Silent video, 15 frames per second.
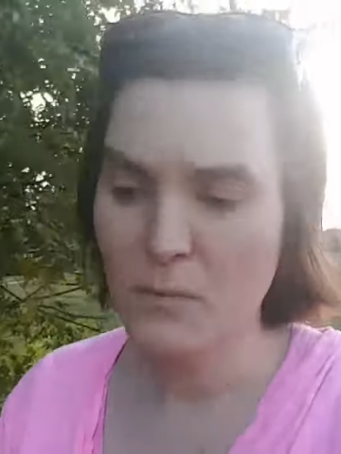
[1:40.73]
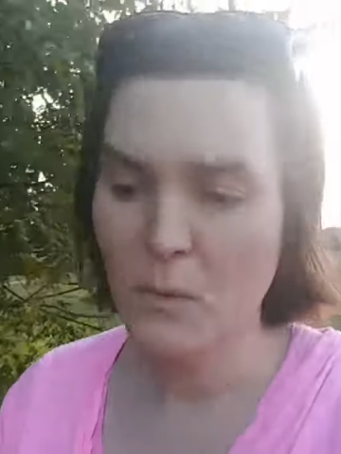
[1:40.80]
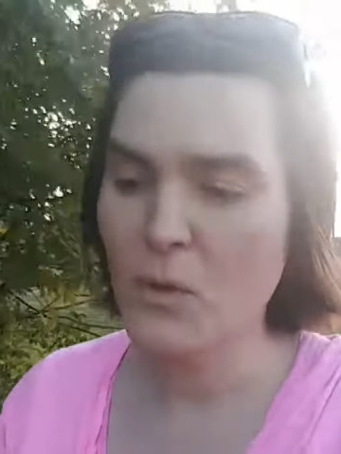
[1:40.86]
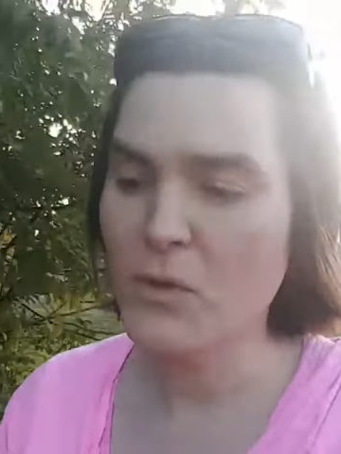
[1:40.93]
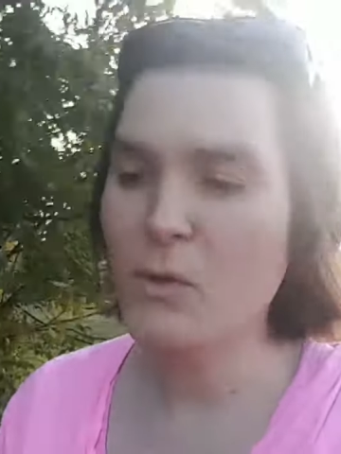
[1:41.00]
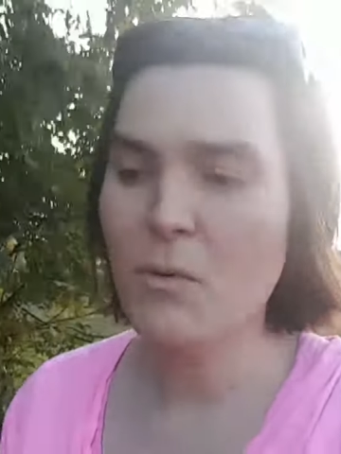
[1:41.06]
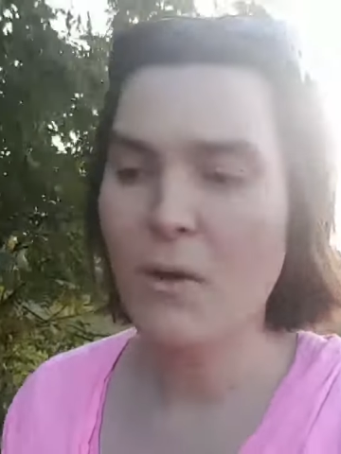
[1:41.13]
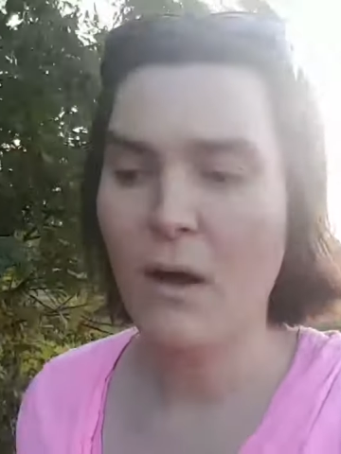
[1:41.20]

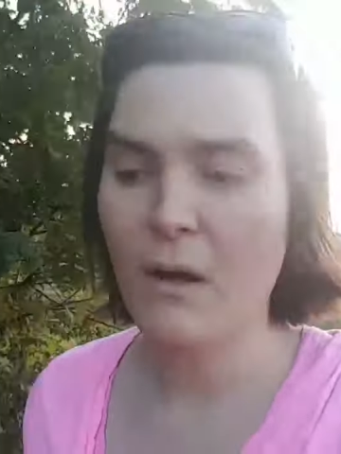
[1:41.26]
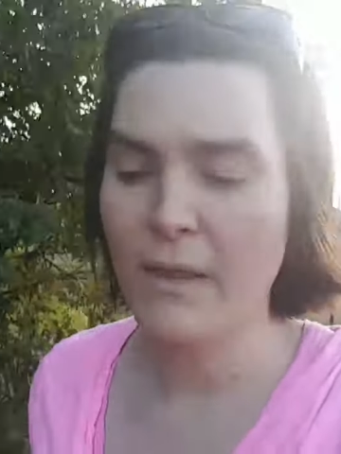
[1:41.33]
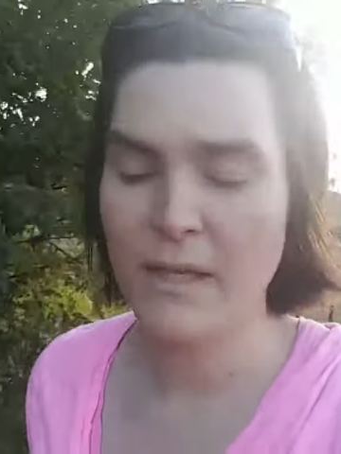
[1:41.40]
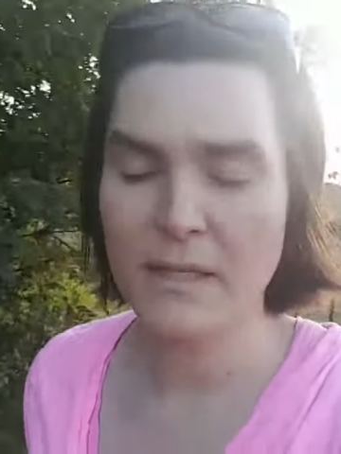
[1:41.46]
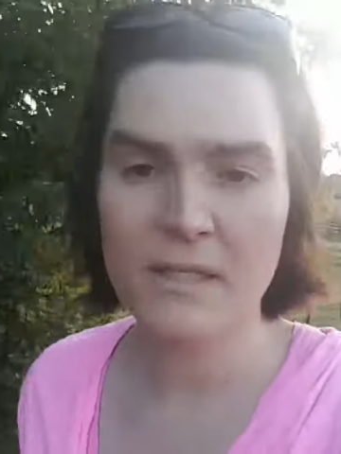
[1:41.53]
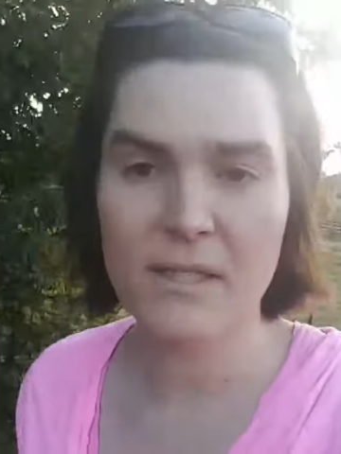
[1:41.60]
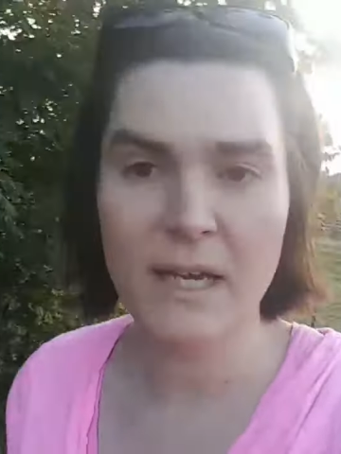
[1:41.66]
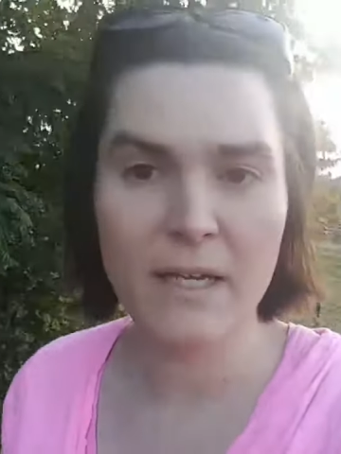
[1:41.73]
Whether you call
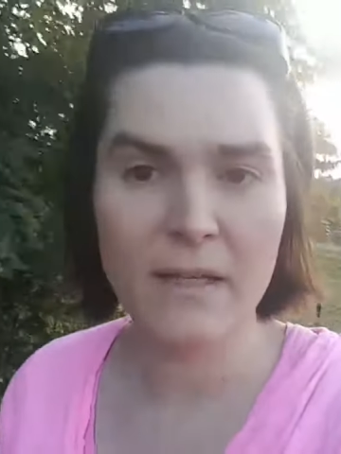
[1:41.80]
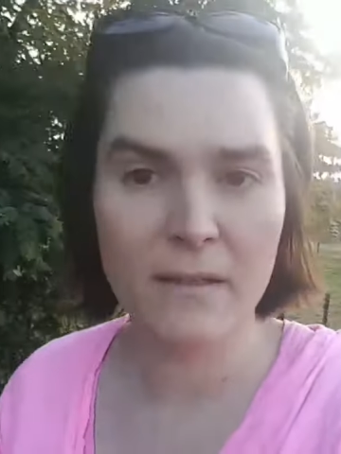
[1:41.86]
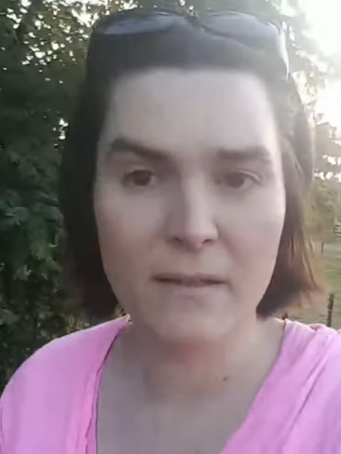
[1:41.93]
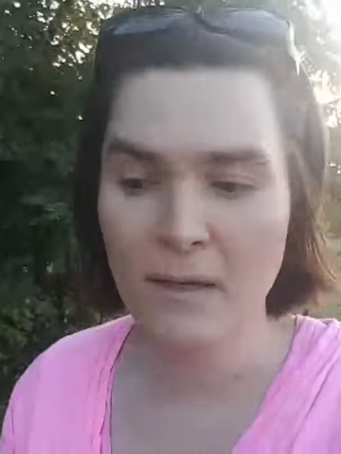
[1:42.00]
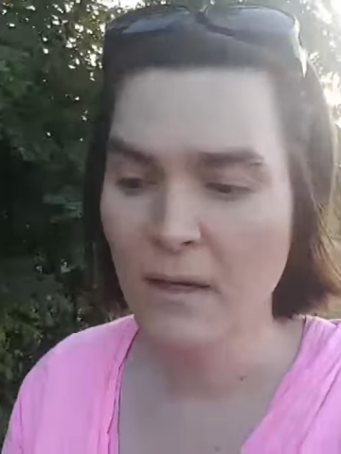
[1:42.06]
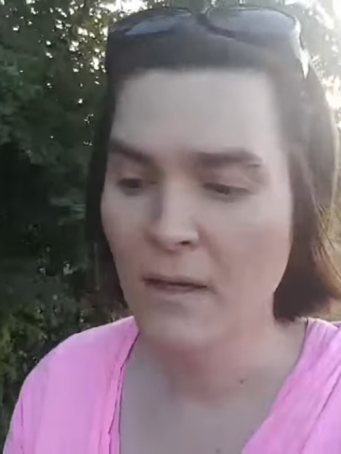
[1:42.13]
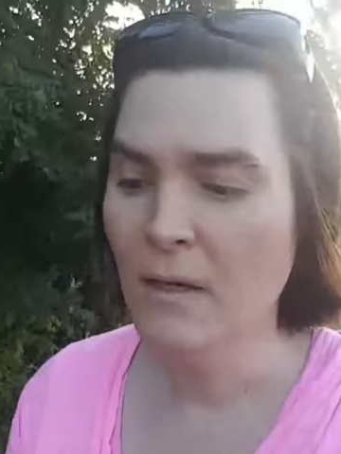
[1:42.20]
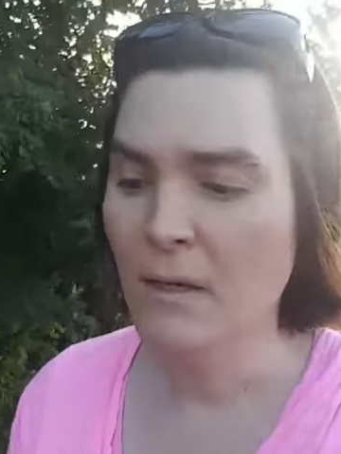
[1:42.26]
that
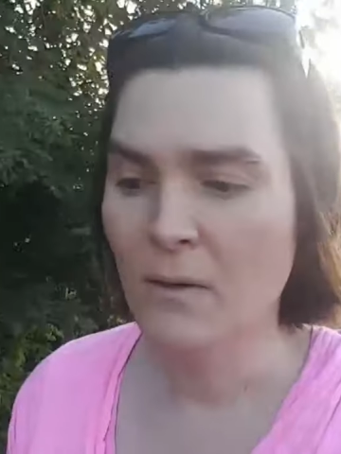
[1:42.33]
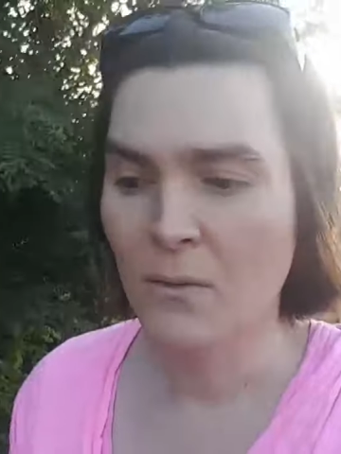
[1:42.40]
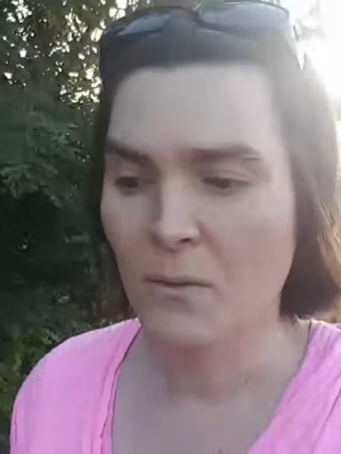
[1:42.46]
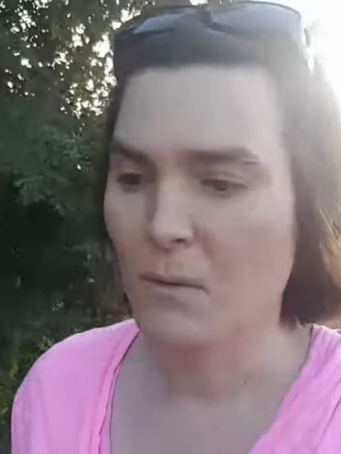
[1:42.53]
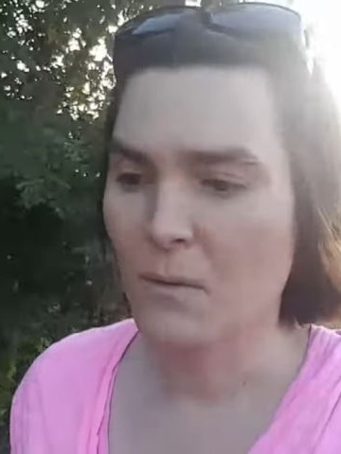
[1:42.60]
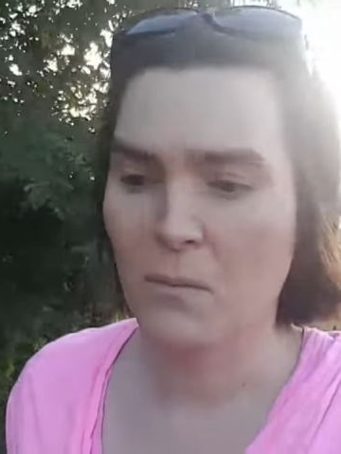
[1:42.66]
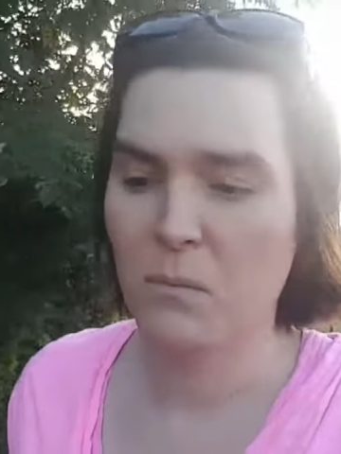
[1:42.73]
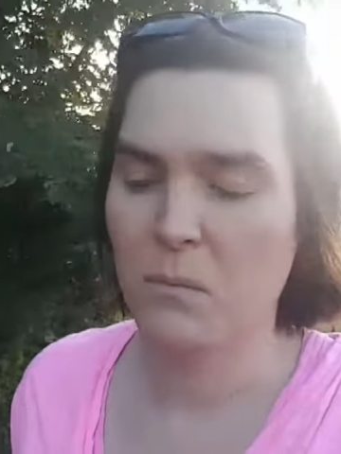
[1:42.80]
Satan
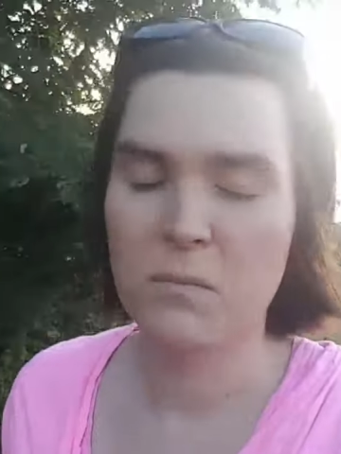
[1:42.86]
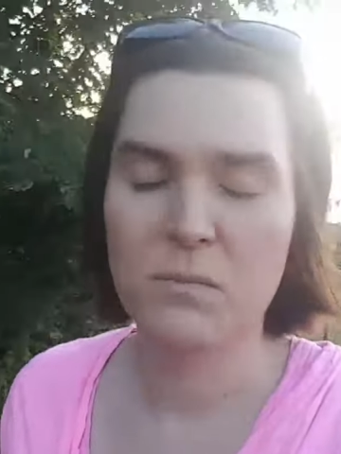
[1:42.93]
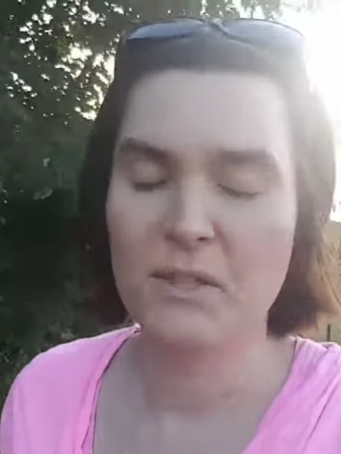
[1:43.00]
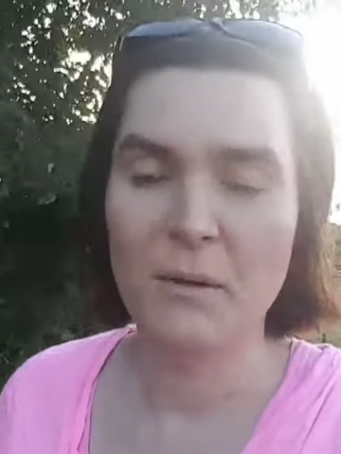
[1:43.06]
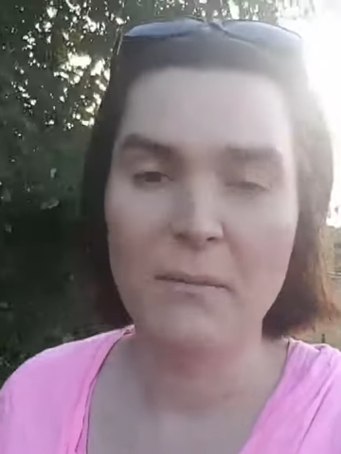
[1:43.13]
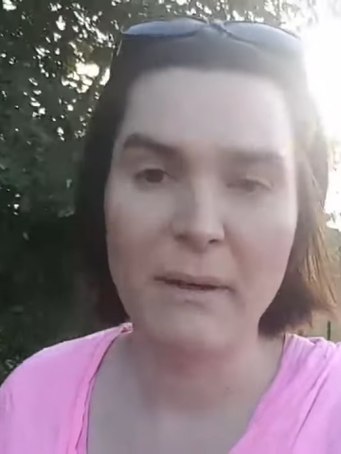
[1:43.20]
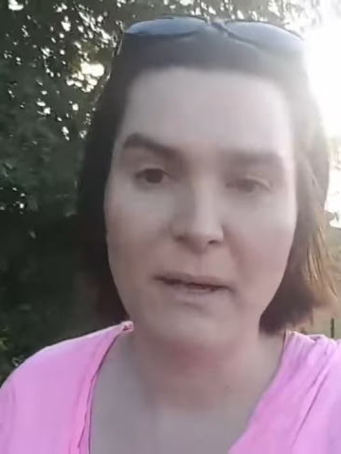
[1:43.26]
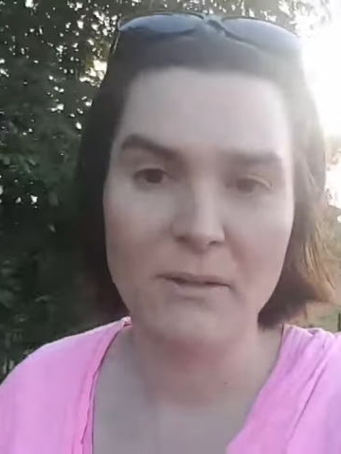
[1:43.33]
or
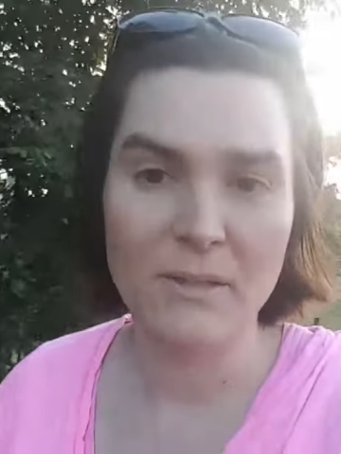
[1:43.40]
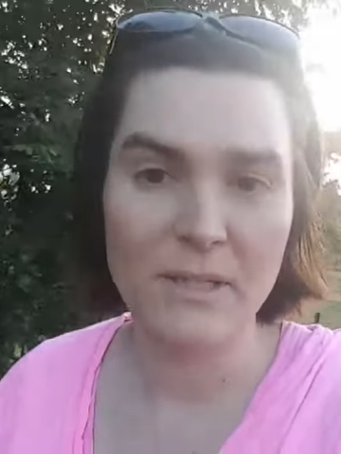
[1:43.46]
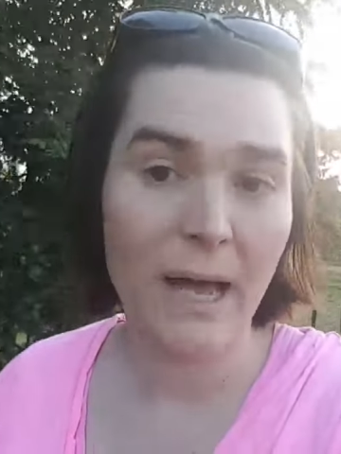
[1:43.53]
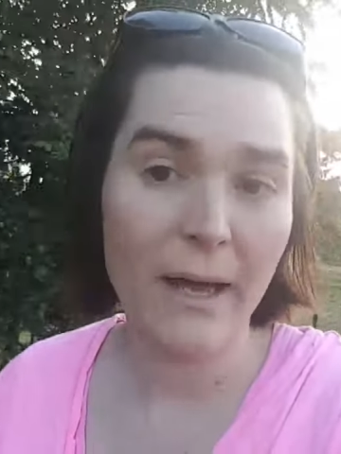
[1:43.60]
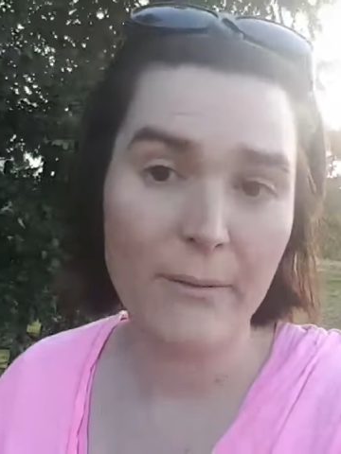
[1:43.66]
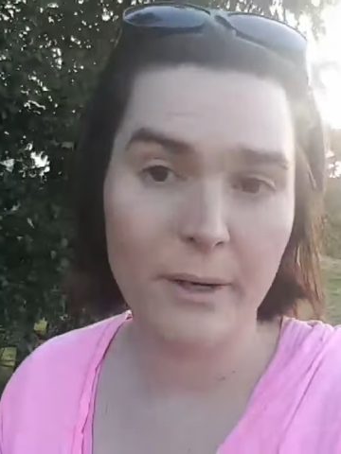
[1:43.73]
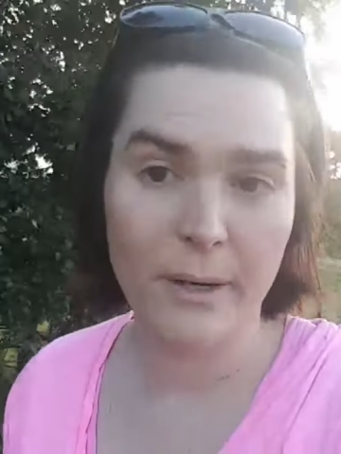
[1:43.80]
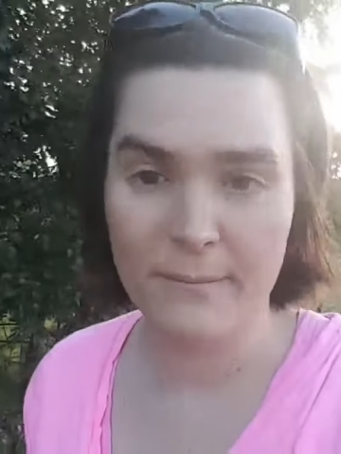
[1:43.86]
something else,
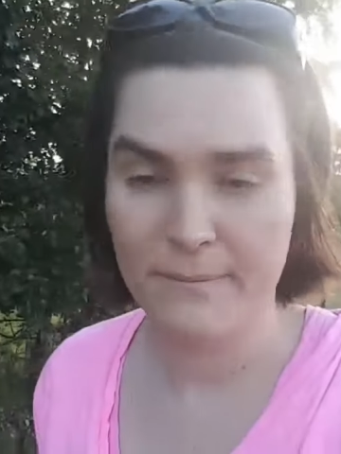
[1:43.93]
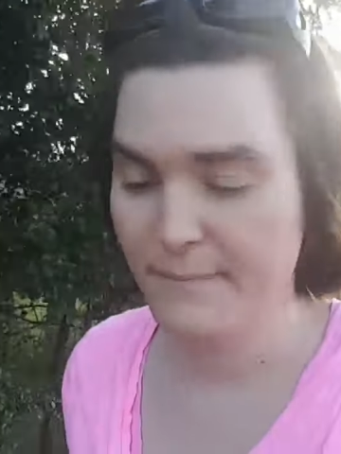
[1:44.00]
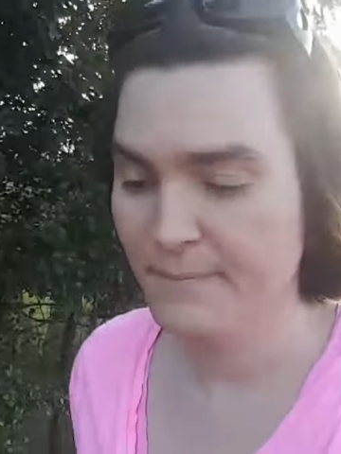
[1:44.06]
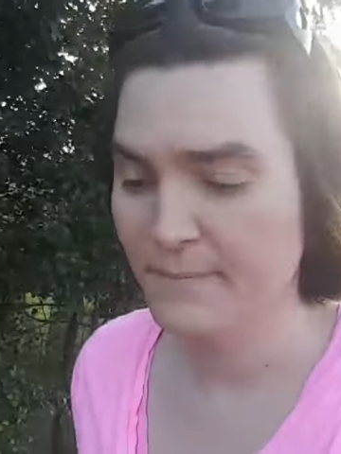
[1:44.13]
I don't know.